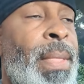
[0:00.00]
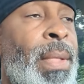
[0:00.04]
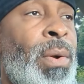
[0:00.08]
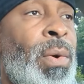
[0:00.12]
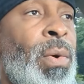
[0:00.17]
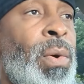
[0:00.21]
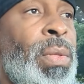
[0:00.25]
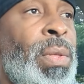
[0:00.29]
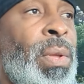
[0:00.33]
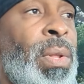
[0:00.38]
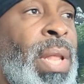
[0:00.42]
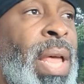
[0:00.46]

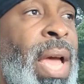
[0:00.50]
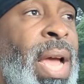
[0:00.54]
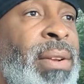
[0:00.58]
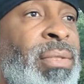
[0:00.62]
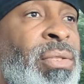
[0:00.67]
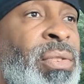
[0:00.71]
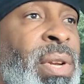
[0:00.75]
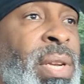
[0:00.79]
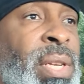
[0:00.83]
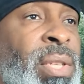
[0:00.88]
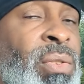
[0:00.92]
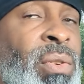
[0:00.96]
or the live
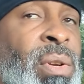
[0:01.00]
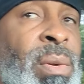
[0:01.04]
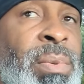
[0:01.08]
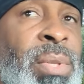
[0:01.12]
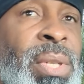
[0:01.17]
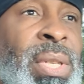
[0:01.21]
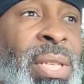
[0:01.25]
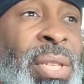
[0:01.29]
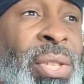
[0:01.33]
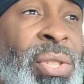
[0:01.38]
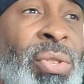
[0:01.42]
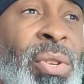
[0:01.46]

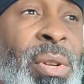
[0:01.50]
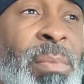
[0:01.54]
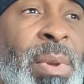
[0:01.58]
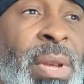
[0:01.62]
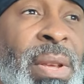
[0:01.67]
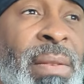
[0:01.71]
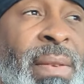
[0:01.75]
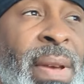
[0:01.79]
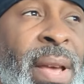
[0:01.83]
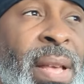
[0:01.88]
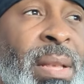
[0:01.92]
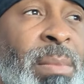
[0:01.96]
transcription. It should be
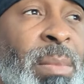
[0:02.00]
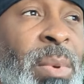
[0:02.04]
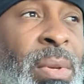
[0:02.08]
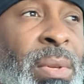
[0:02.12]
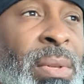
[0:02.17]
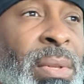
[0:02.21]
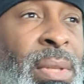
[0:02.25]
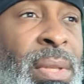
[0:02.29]
available.